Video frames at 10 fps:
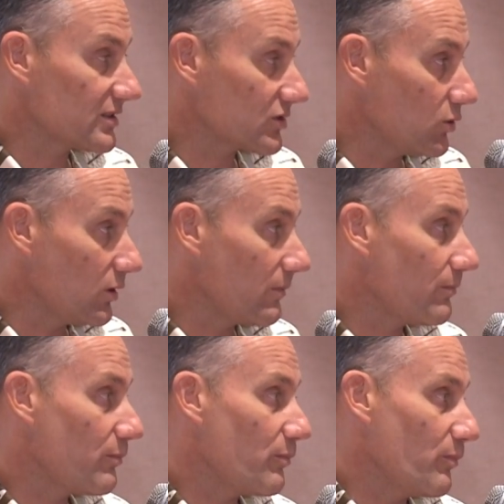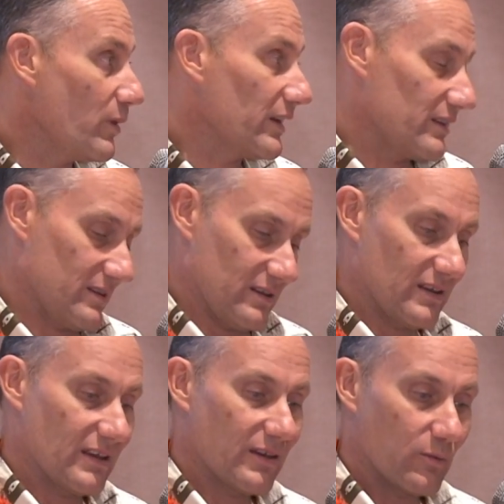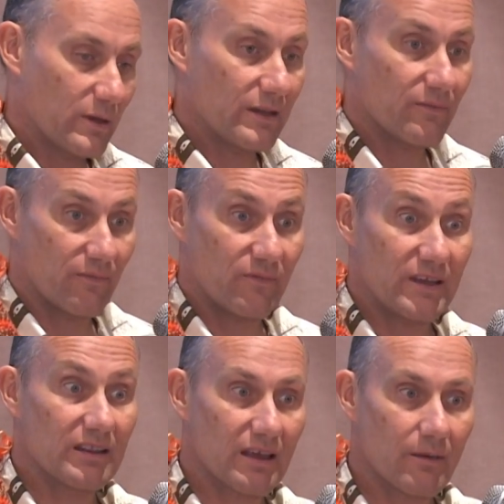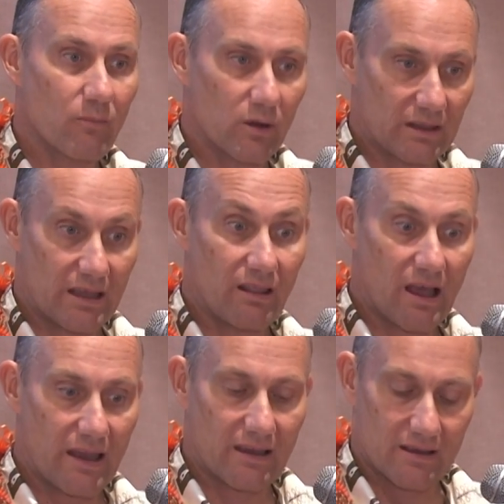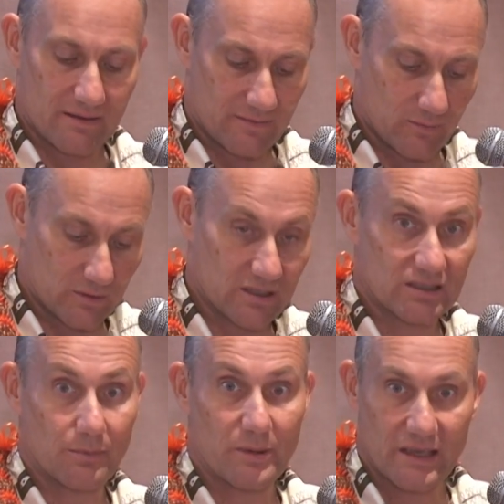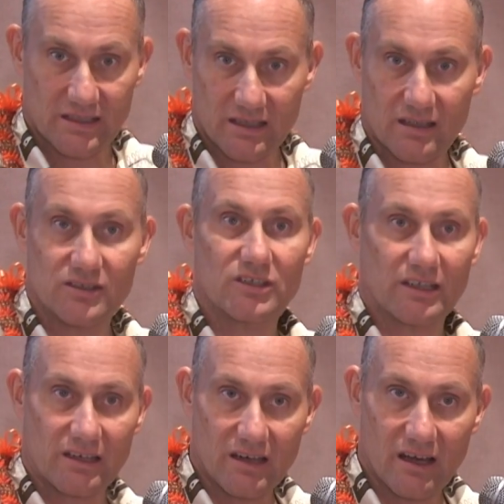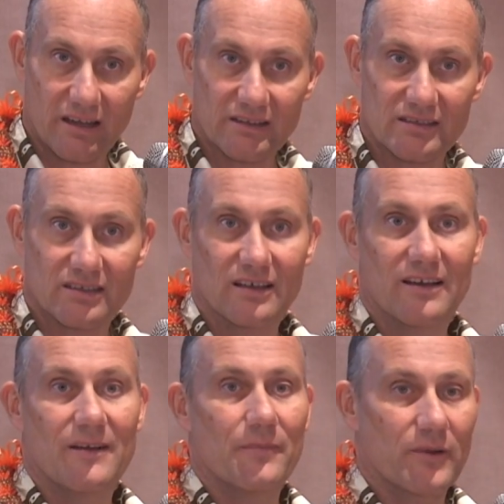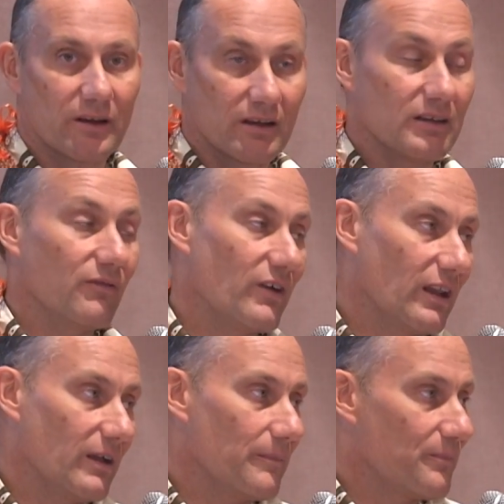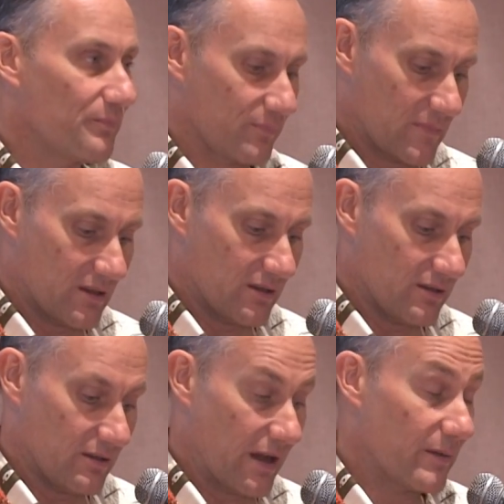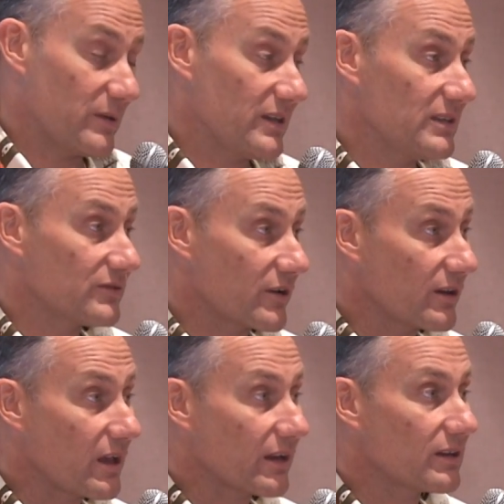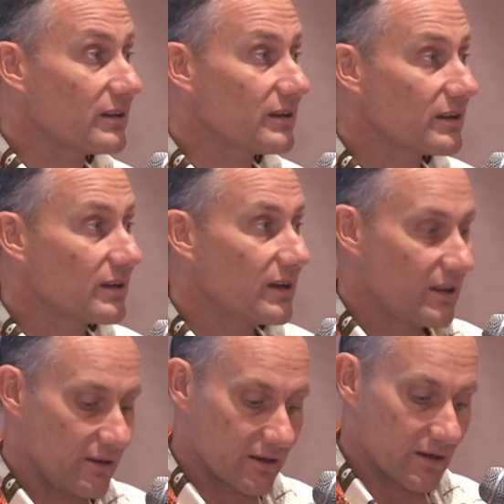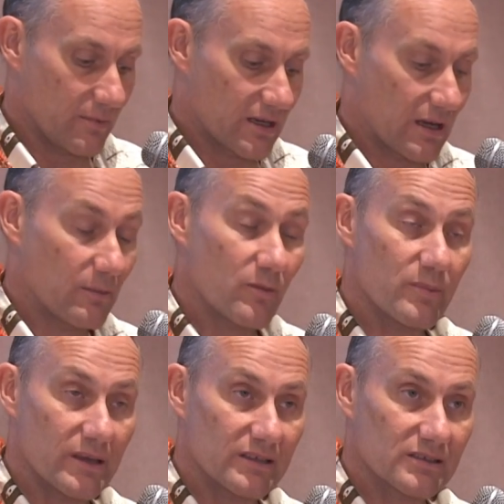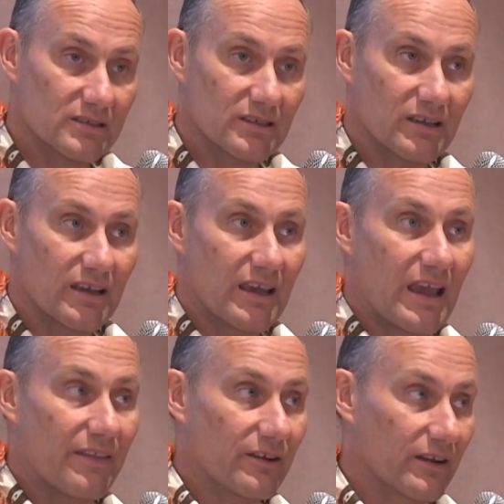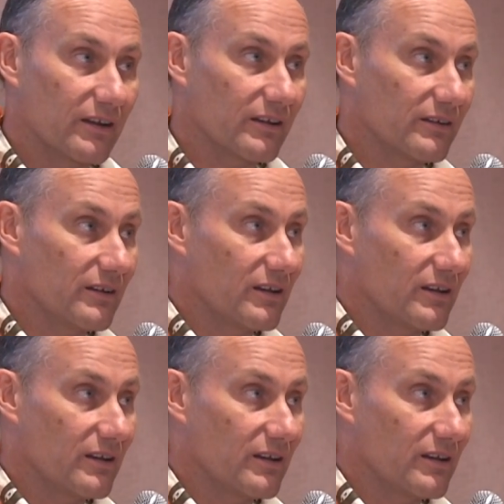at school, but we feed them what they like, which is the pizza and chicken nuggets, they're gonna develop diabetes very likely, they're gonna become obese, and they're gonna